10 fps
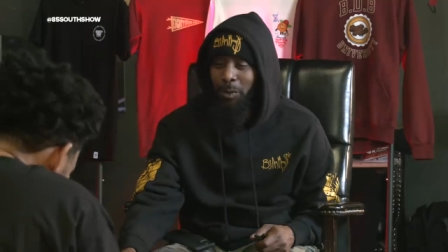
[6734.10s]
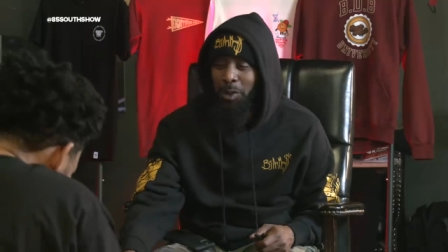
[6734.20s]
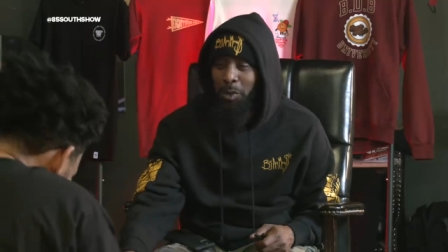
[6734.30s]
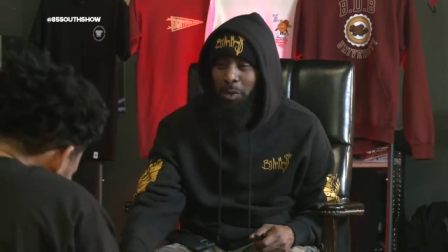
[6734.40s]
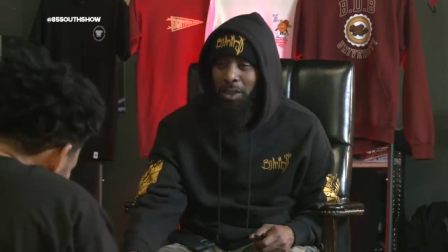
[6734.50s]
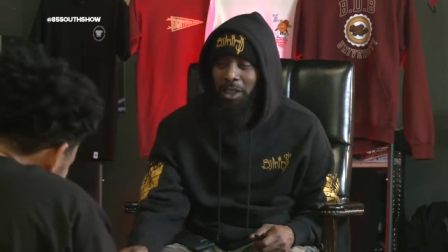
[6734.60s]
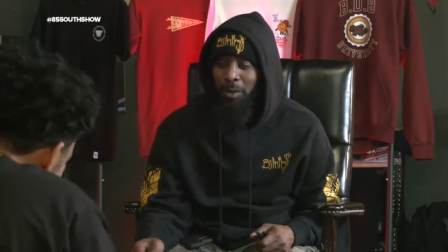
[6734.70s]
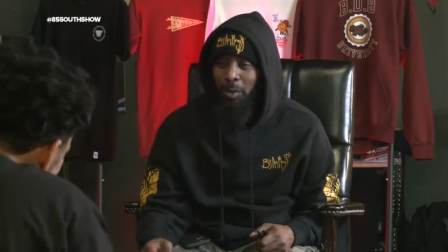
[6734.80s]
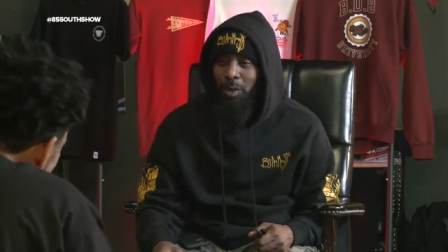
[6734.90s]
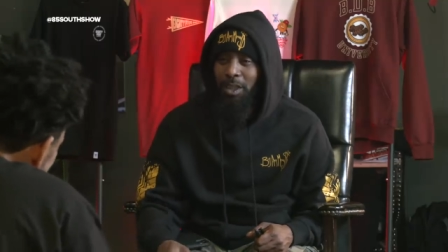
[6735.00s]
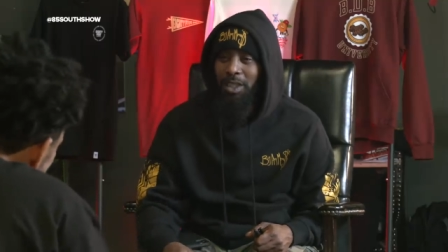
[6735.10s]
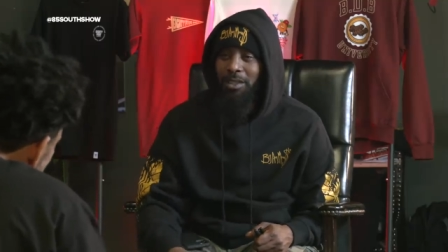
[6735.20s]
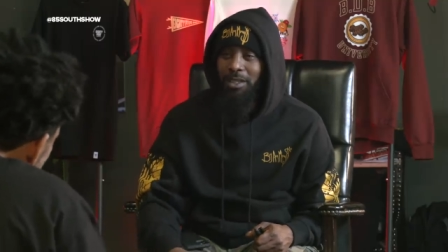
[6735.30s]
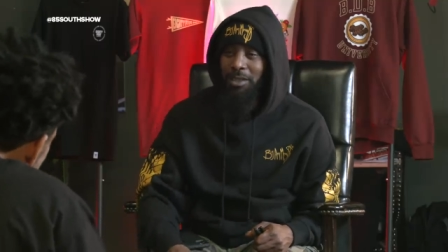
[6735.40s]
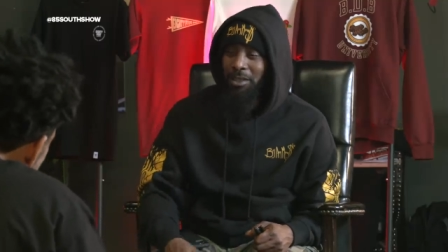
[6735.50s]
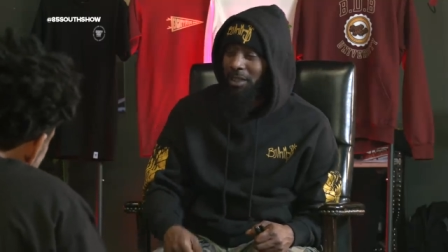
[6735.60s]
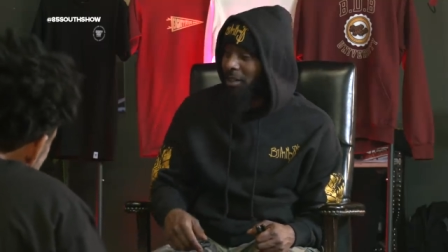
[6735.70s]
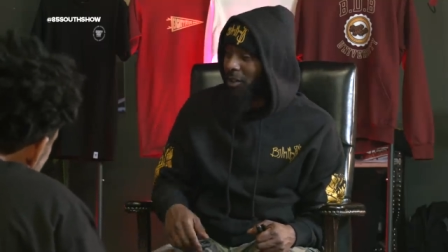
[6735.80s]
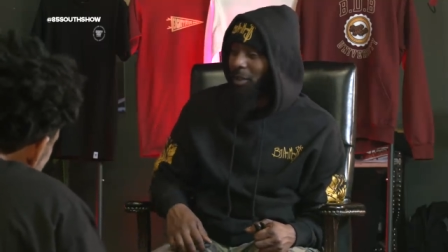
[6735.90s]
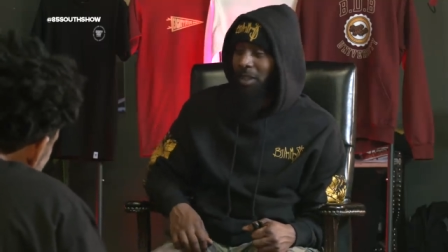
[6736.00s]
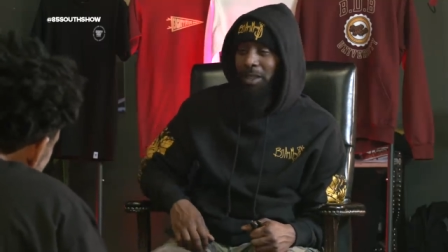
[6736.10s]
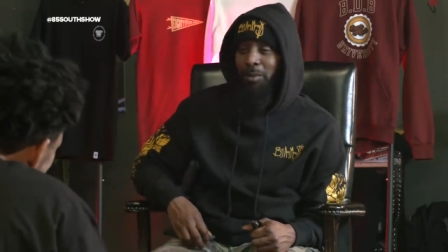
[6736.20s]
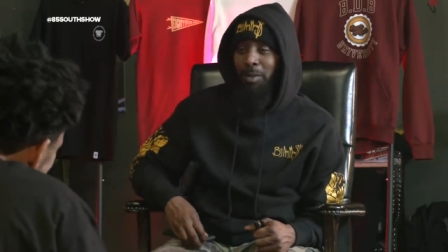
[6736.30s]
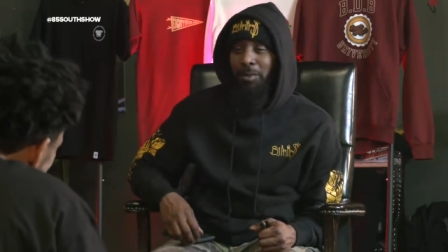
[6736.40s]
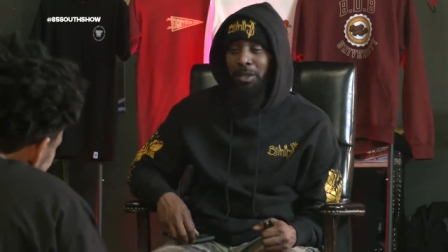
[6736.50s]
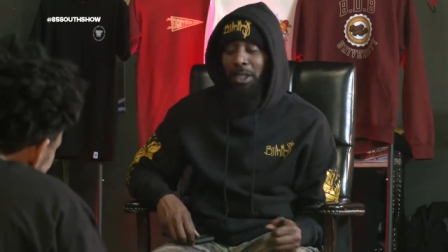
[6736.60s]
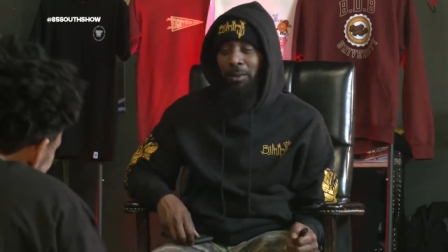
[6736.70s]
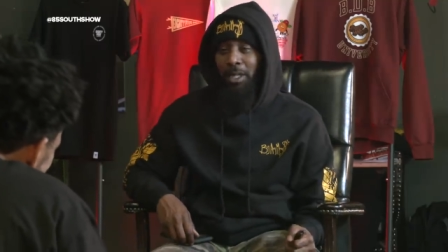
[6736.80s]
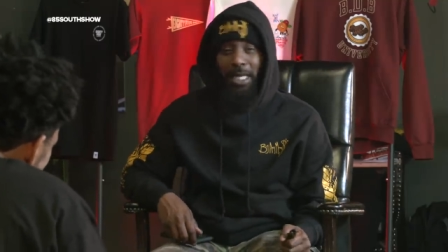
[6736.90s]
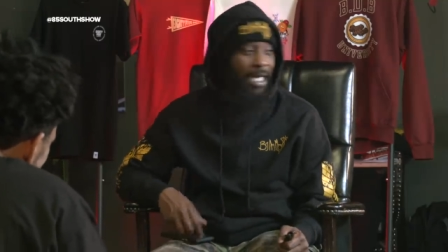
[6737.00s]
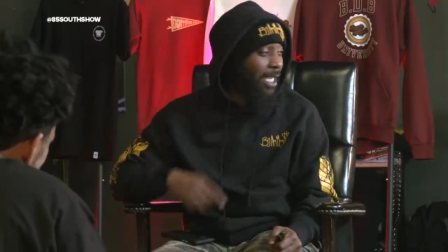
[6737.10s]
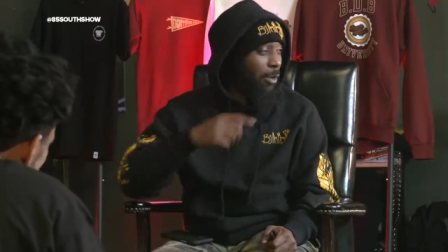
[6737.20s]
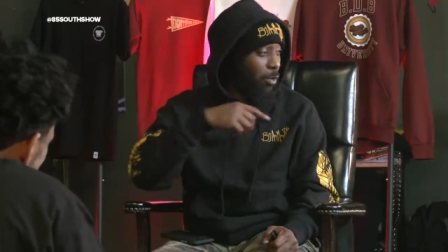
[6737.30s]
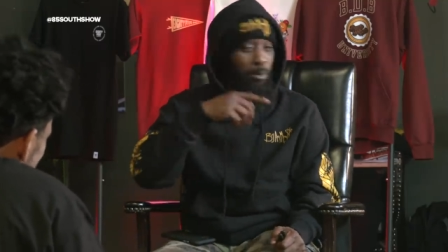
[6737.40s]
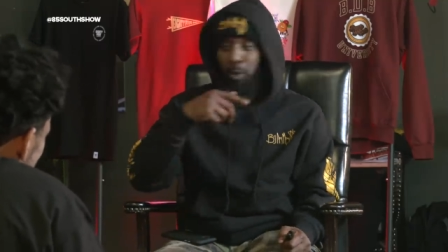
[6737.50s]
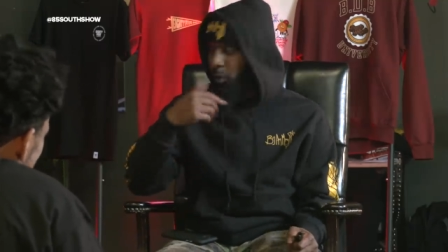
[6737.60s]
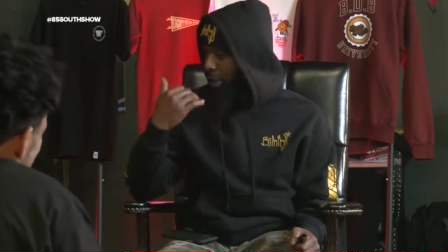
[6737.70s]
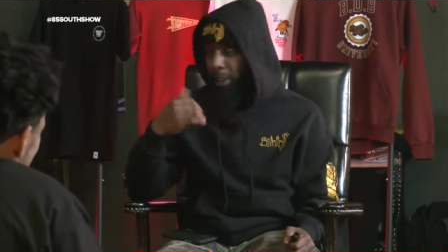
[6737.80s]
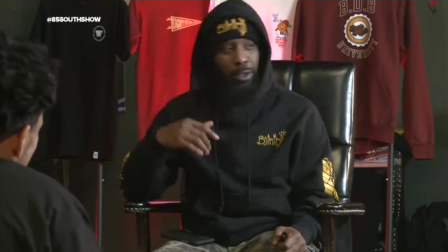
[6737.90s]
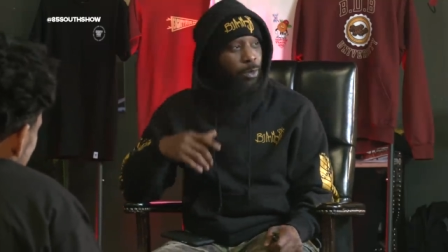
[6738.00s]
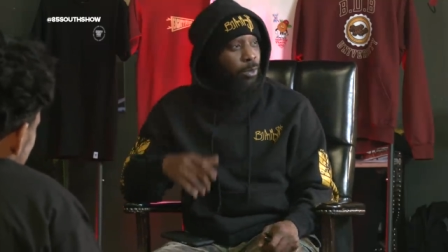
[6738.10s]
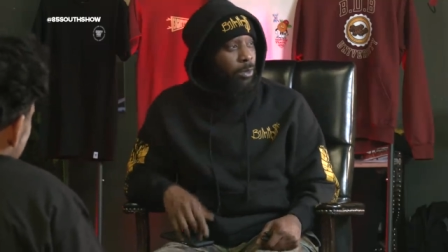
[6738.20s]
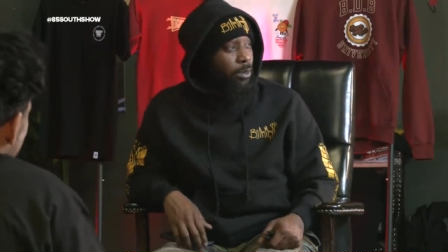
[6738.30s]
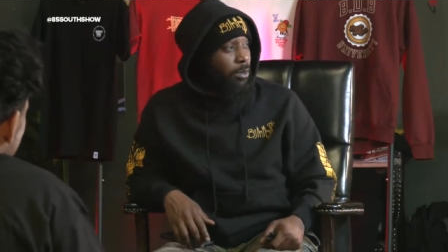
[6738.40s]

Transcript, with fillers: where you was at on the list. This shit shorter than the barbershop line. I got one more than you.